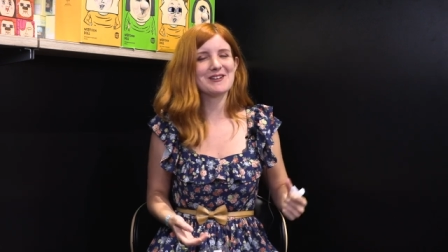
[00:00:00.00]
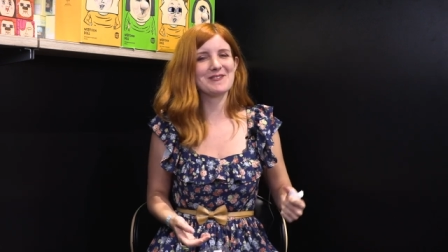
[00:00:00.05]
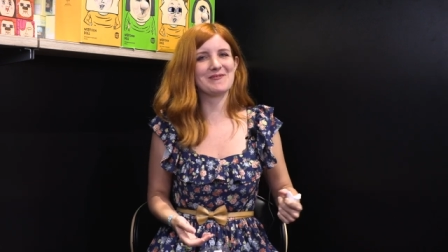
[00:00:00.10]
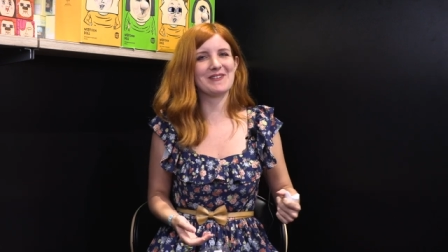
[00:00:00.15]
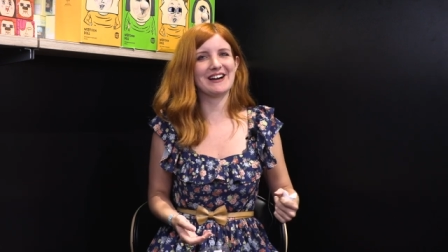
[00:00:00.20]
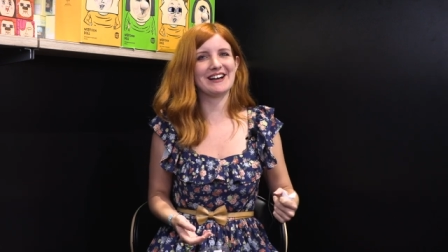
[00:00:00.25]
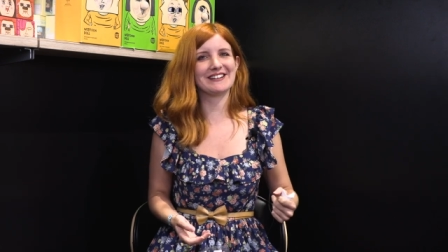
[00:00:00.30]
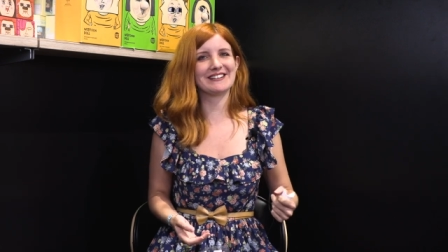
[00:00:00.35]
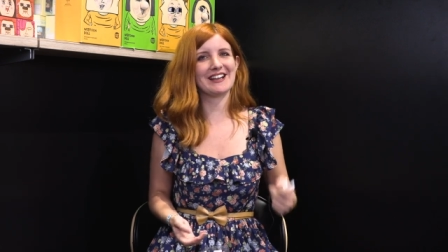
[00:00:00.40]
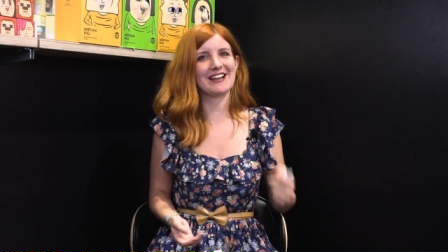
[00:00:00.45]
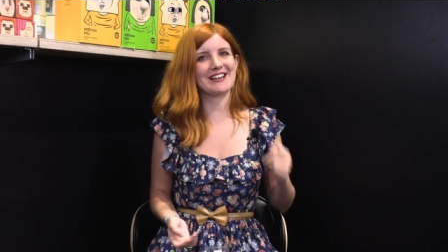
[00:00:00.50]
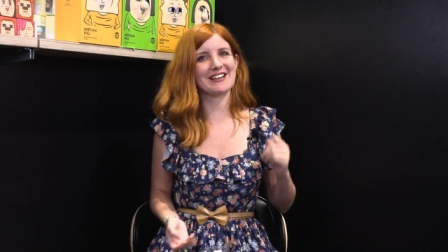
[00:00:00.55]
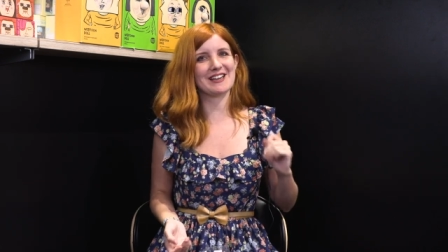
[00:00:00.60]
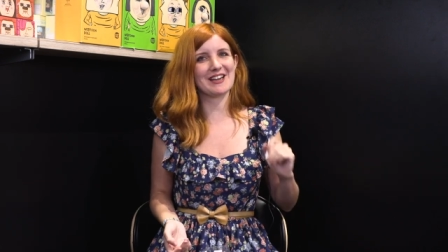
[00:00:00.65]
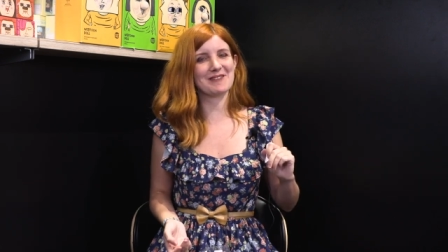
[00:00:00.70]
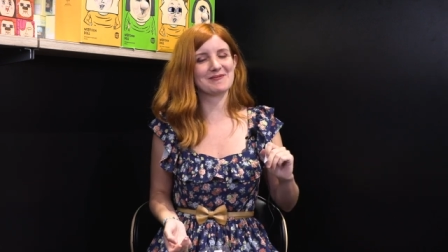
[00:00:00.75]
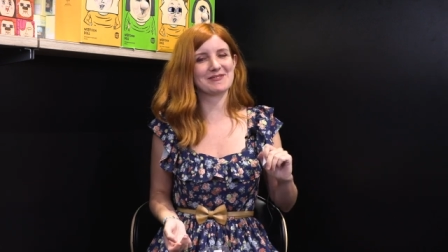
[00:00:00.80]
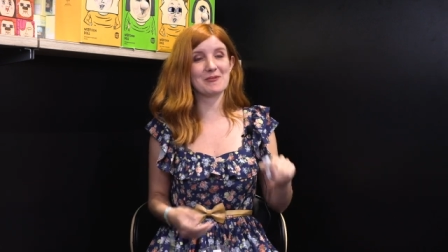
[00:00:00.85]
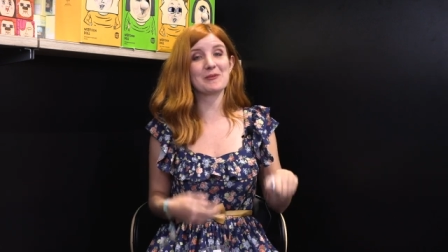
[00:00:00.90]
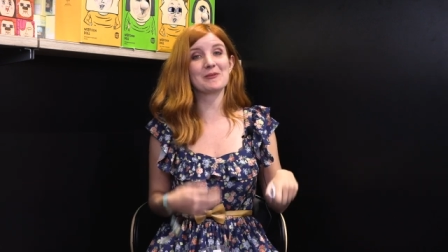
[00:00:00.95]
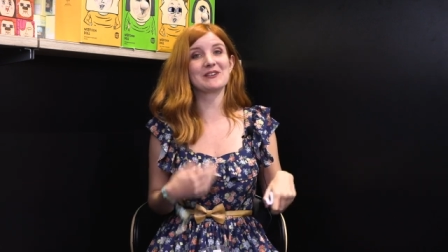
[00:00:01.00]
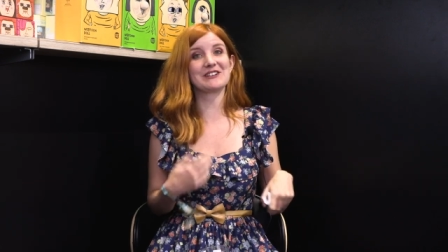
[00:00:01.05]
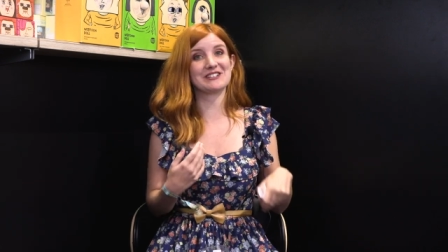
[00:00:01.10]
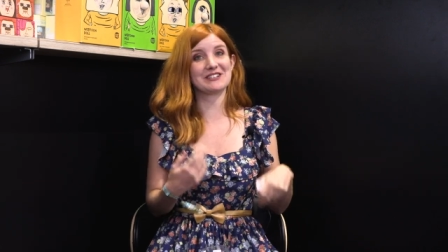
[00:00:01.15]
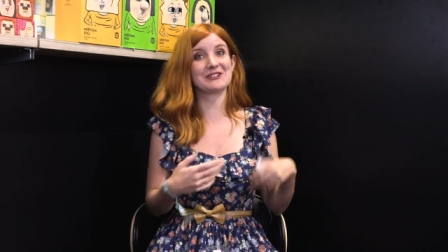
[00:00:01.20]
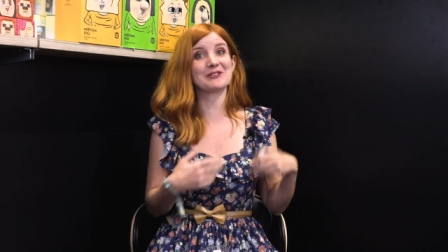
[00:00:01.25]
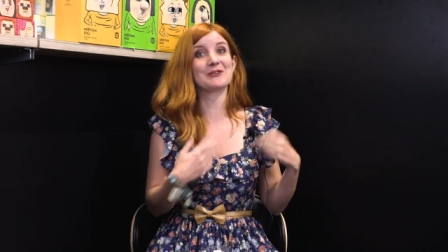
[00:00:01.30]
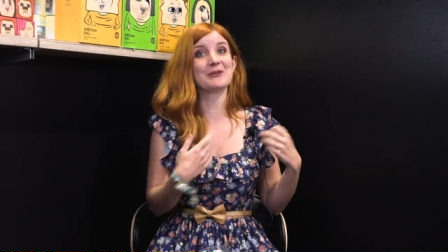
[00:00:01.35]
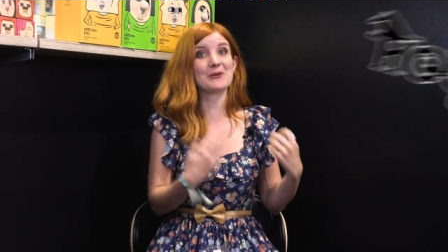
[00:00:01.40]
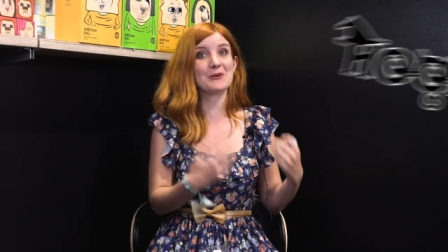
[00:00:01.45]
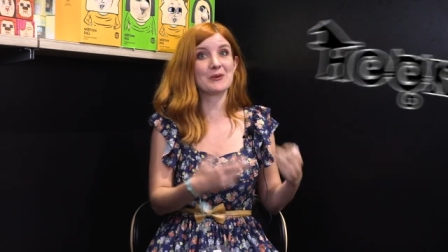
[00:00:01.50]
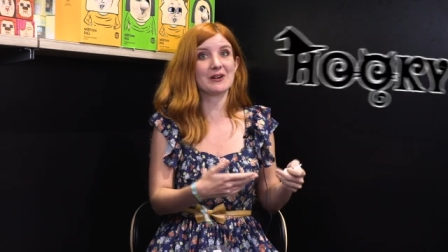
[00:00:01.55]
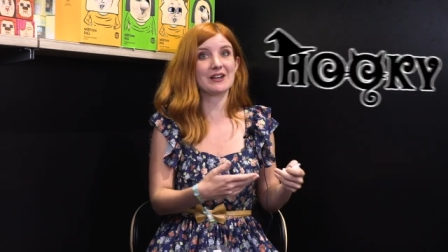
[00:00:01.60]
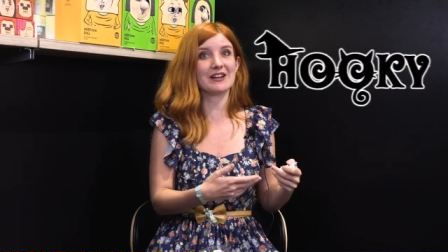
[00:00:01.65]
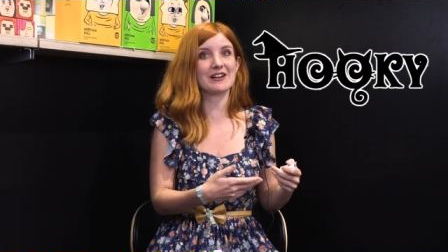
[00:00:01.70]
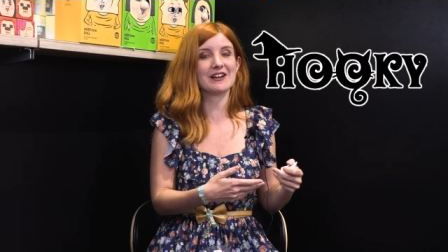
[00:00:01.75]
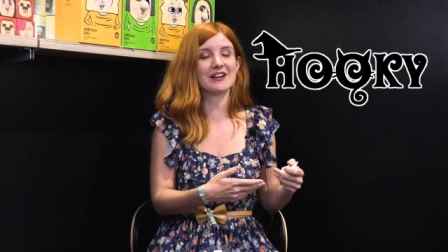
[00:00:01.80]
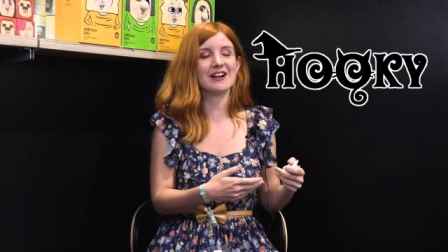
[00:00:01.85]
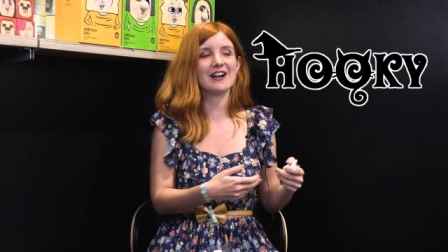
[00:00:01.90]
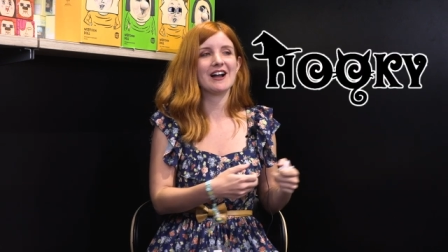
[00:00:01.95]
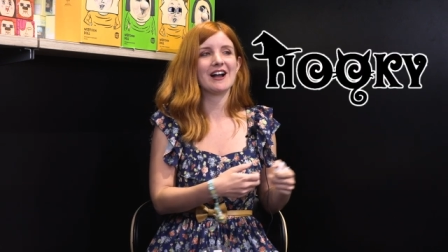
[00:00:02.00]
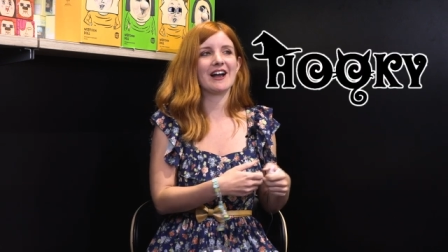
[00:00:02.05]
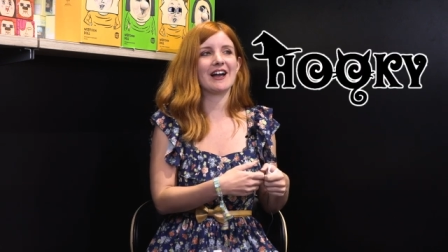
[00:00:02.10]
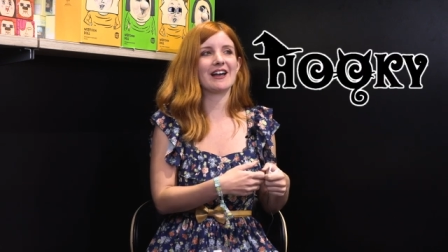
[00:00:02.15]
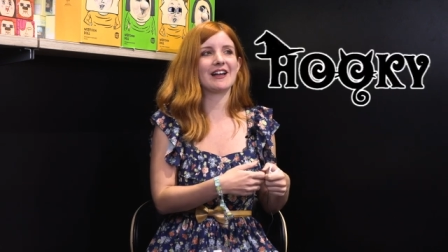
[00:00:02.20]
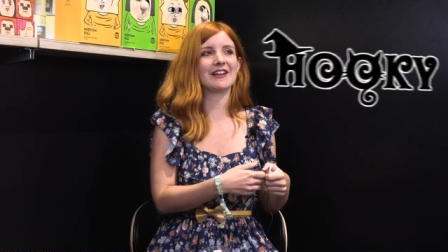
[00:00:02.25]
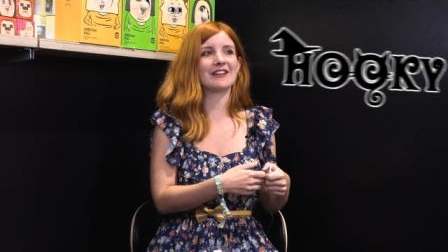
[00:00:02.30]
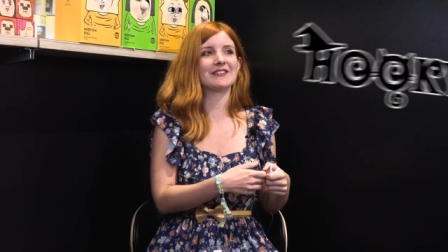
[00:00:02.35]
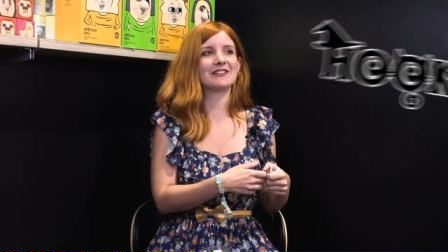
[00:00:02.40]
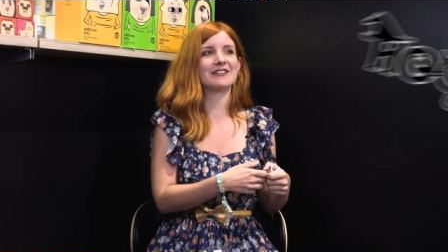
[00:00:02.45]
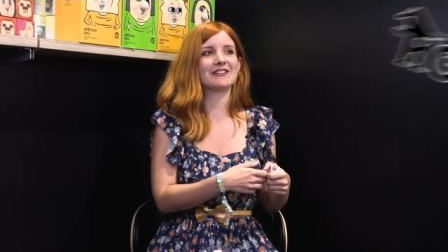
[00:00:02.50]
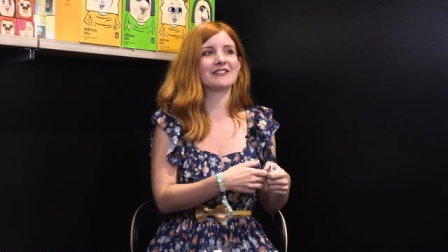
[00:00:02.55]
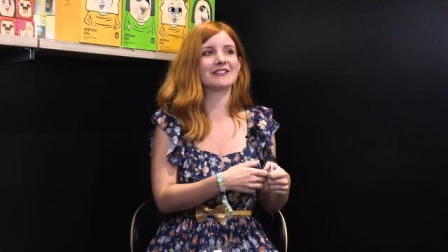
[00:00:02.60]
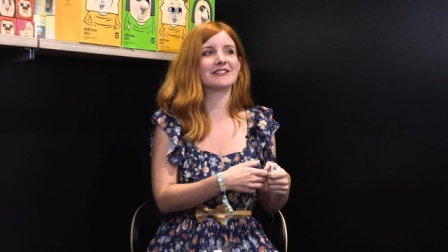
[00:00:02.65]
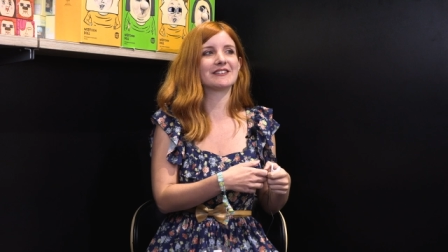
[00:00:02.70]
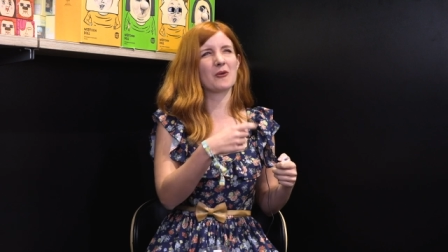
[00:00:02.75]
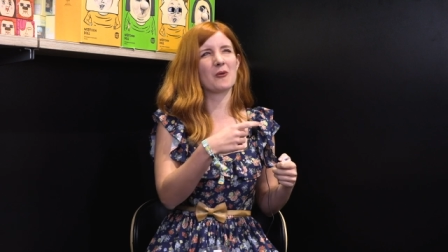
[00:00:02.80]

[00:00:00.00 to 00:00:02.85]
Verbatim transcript: but I kept publishing hooky. And